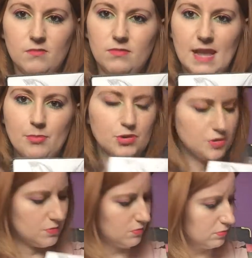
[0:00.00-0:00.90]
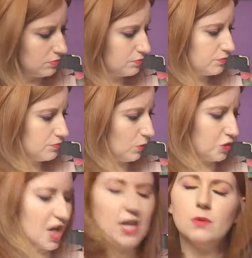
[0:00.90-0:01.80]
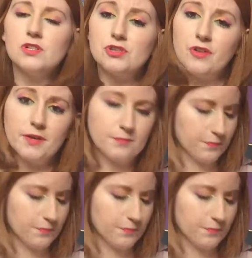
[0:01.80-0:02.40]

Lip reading: leopard, or jaguar, sorry.